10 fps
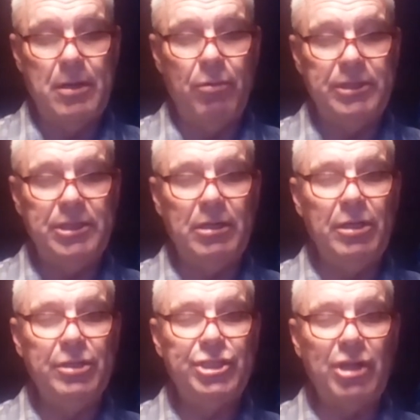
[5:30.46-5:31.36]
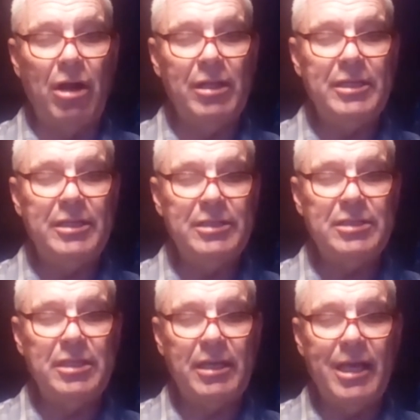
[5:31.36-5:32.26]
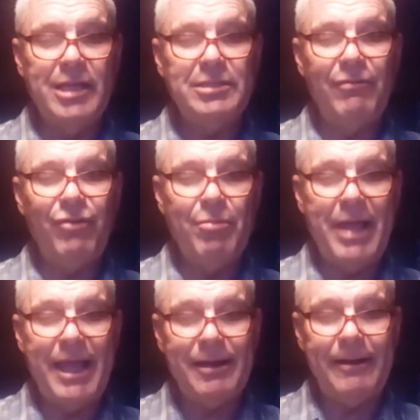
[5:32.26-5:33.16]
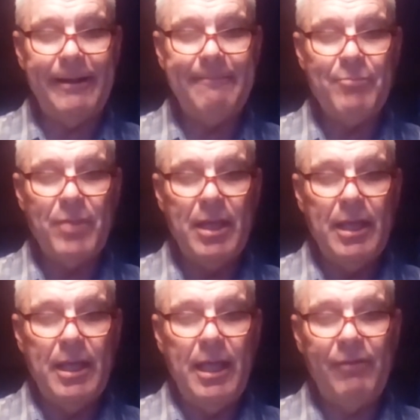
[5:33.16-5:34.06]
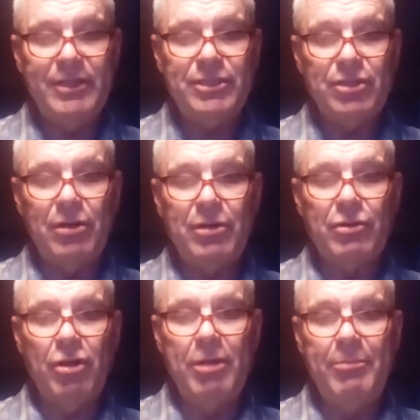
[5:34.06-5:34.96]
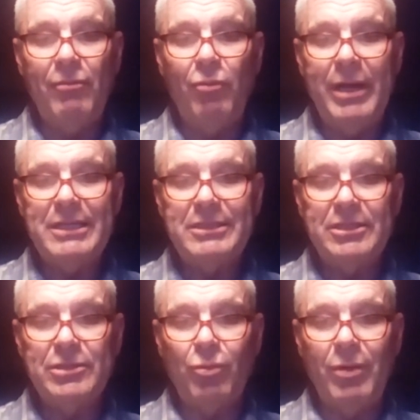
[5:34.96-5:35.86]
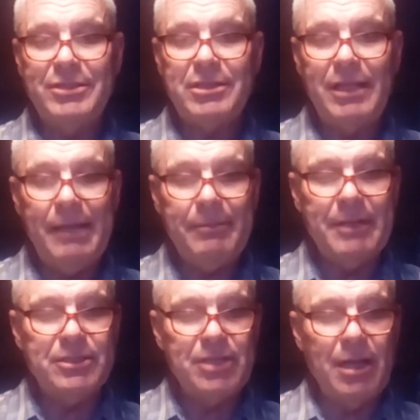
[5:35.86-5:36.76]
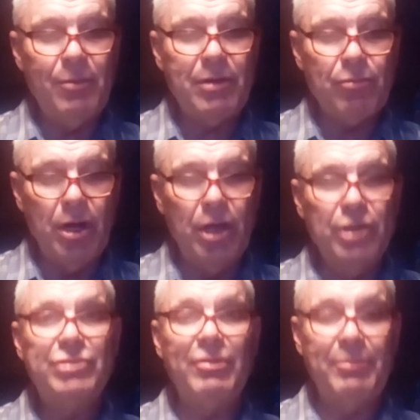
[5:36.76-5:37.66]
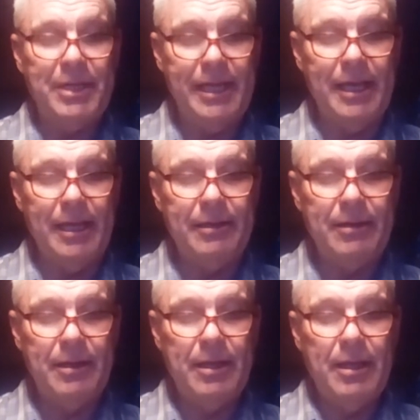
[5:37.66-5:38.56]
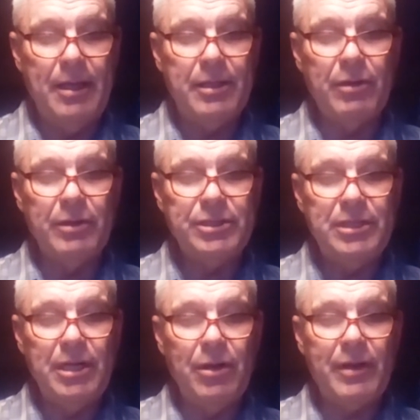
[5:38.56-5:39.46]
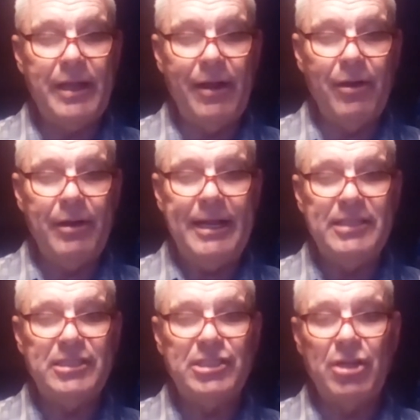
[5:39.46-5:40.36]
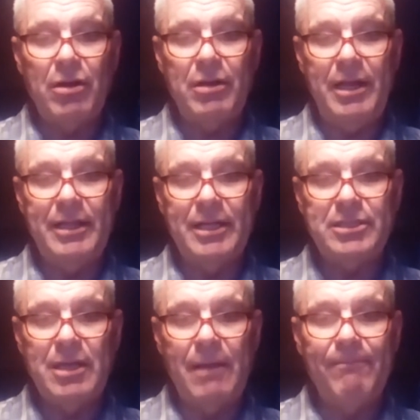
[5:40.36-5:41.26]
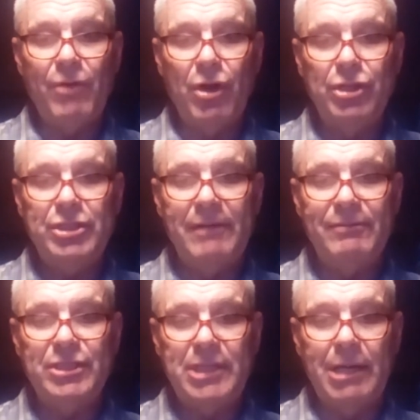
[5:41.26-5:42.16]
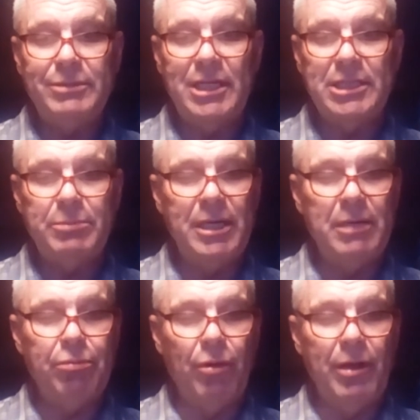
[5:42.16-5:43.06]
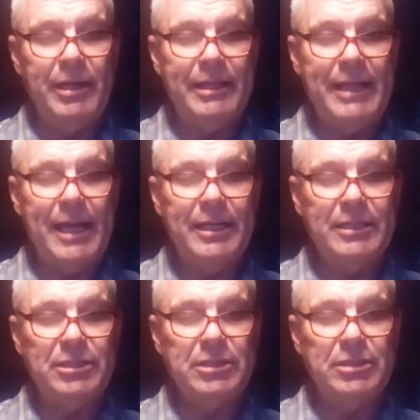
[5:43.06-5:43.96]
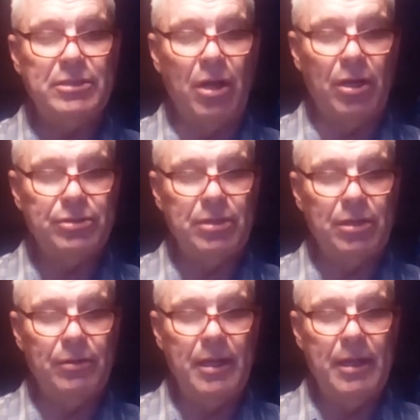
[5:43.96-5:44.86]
which includes charlatans in the case of humanity, if a certain group of witnesses once claimed that someone rose from the dead, there is near guaranteed certainty that some version of deception has been deployed in that instance also,